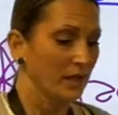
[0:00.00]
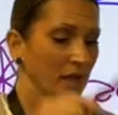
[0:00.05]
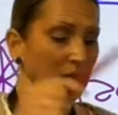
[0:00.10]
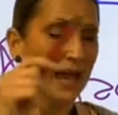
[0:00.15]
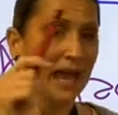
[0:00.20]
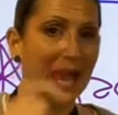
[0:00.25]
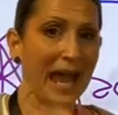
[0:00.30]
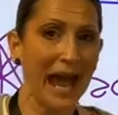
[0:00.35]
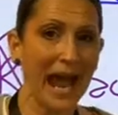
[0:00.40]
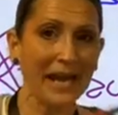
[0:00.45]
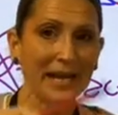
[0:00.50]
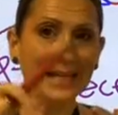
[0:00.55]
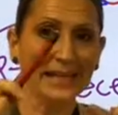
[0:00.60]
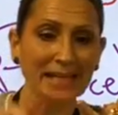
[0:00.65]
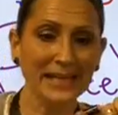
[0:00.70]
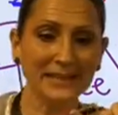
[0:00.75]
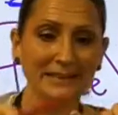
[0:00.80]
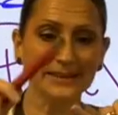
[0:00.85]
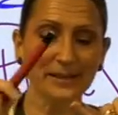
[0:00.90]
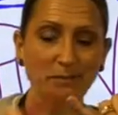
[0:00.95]
Adding
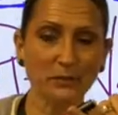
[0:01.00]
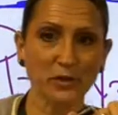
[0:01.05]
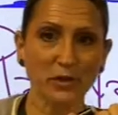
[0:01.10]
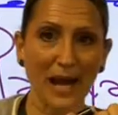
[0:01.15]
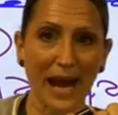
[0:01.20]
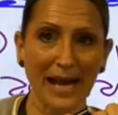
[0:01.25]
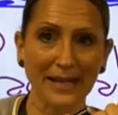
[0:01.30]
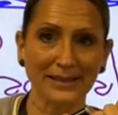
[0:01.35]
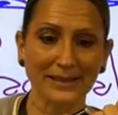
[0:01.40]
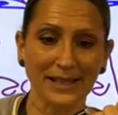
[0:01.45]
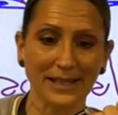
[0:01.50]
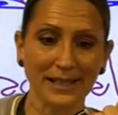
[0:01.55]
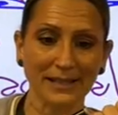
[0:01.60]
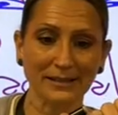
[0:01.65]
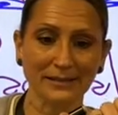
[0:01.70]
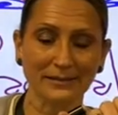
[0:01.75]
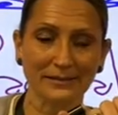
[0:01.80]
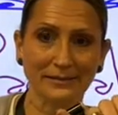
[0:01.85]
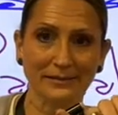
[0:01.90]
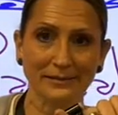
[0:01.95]
and
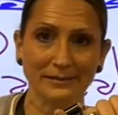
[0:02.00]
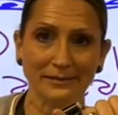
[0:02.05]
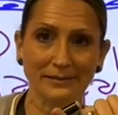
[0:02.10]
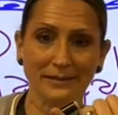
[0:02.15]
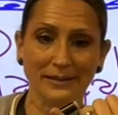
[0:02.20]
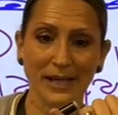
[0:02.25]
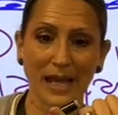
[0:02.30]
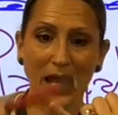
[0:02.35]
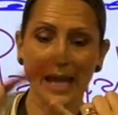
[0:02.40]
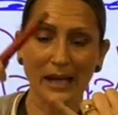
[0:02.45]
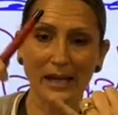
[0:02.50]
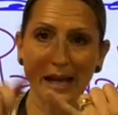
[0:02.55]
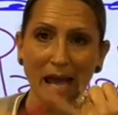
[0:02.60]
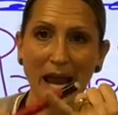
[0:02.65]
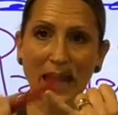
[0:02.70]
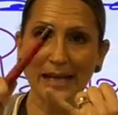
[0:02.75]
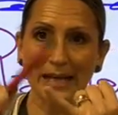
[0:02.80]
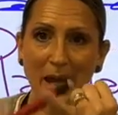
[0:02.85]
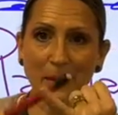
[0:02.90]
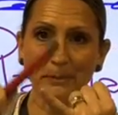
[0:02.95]
subtracting,
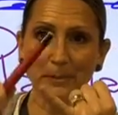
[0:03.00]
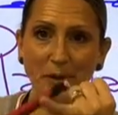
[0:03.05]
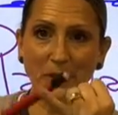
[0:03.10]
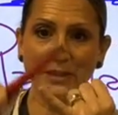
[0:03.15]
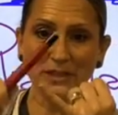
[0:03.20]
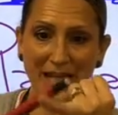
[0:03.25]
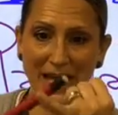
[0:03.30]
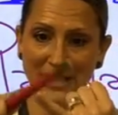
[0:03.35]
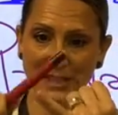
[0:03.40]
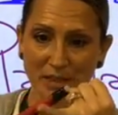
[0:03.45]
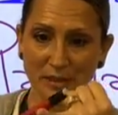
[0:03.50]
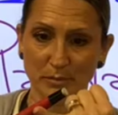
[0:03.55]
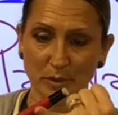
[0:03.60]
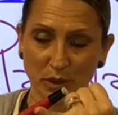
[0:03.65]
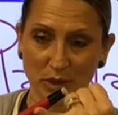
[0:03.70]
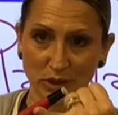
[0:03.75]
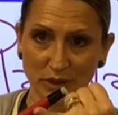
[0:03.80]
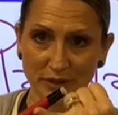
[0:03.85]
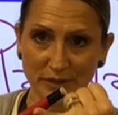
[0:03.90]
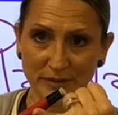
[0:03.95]
line up your
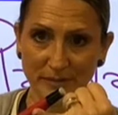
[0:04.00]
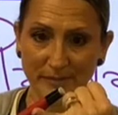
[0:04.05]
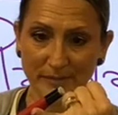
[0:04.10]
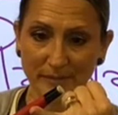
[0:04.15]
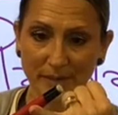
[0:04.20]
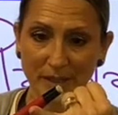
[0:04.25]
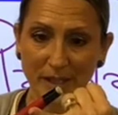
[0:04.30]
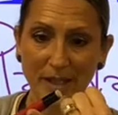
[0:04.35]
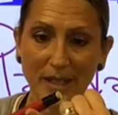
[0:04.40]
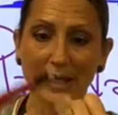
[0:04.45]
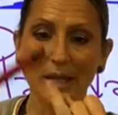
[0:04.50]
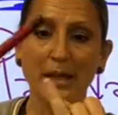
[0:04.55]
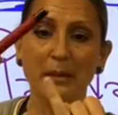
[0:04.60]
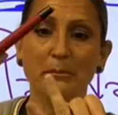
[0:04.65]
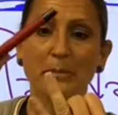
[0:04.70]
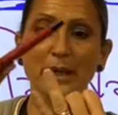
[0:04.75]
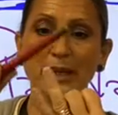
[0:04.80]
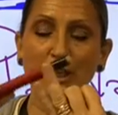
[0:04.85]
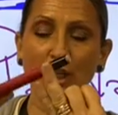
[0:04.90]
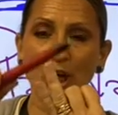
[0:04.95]
decimals
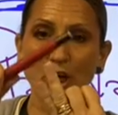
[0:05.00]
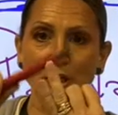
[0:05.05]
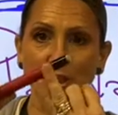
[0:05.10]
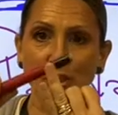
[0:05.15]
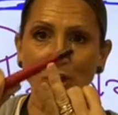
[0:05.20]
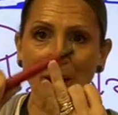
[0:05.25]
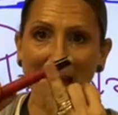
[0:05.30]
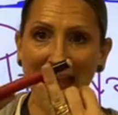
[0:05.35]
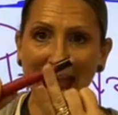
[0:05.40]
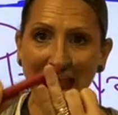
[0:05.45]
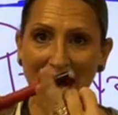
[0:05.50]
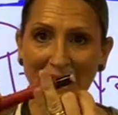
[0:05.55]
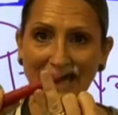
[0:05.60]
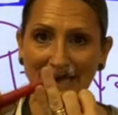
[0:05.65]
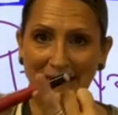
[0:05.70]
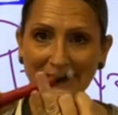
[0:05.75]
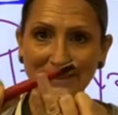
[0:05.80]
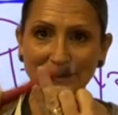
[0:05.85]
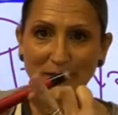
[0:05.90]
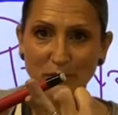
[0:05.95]
because you're adding
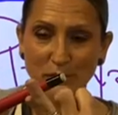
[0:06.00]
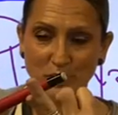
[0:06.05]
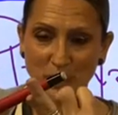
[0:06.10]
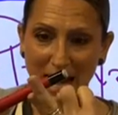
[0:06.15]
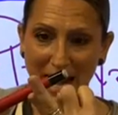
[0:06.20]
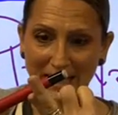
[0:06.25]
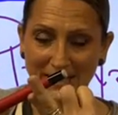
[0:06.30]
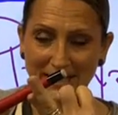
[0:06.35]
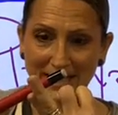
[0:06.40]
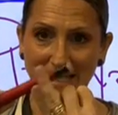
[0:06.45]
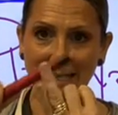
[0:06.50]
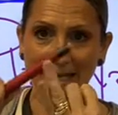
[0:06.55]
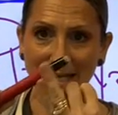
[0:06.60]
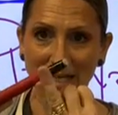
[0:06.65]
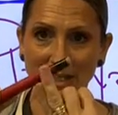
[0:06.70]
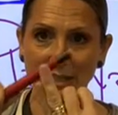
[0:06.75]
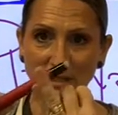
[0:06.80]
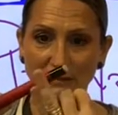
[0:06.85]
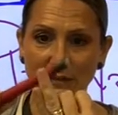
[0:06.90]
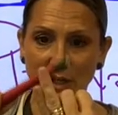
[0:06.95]
and subtracting
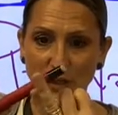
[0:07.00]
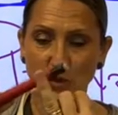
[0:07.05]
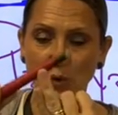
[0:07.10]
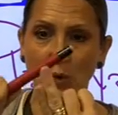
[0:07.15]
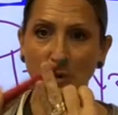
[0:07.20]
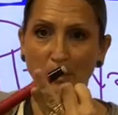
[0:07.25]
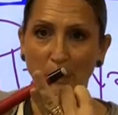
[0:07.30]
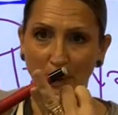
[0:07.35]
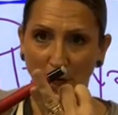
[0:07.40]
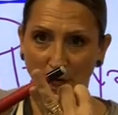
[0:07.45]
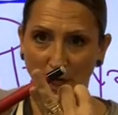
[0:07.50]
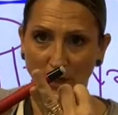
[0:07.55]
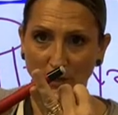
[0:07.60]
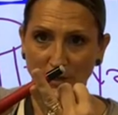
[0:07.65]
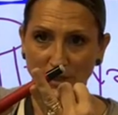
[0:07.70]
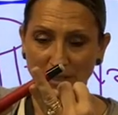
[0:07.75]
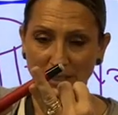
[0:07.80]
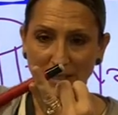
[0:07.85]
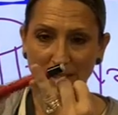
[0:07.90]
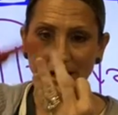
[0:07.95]
individual
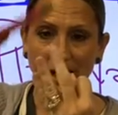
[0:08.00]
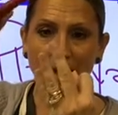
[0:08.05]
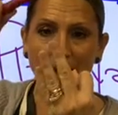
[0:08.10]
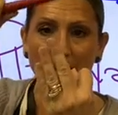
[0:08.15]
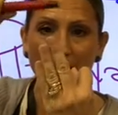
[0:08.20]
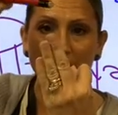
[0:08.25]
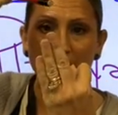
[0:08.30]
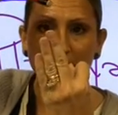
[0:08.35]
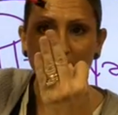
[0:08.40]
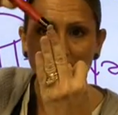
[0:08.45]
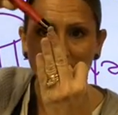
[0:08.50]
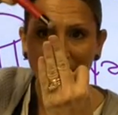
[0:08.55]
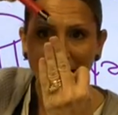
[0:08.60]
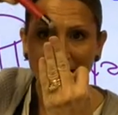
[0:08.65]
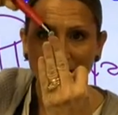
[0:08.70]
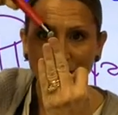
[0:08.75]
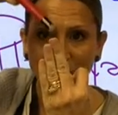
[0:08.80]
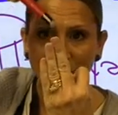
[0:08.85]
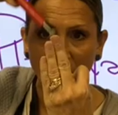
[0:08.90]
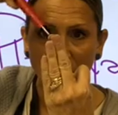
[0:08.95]
parts
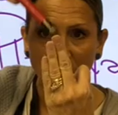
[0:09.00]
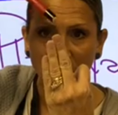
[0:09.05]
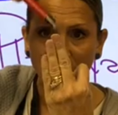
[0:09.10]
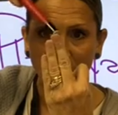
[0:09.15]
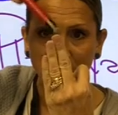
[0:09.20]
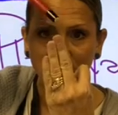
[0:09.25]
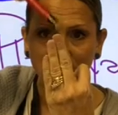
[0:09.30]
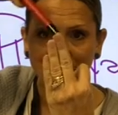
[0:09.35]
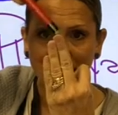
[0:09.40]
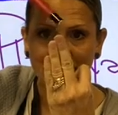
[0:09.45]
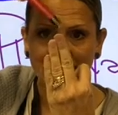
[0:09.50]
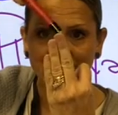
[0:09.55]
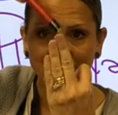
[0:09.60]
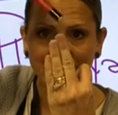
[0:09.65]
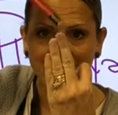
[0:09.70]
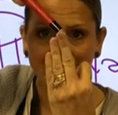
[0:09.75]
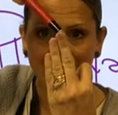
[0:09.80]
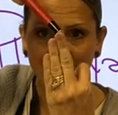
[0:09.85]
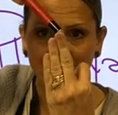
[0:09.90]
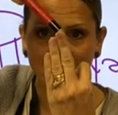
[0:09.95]
based on their place
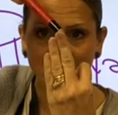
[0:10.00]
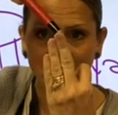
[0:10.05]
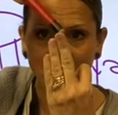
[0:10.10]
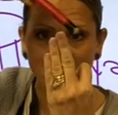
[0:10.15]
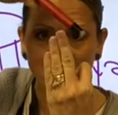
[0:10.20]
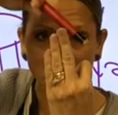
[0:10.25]
value.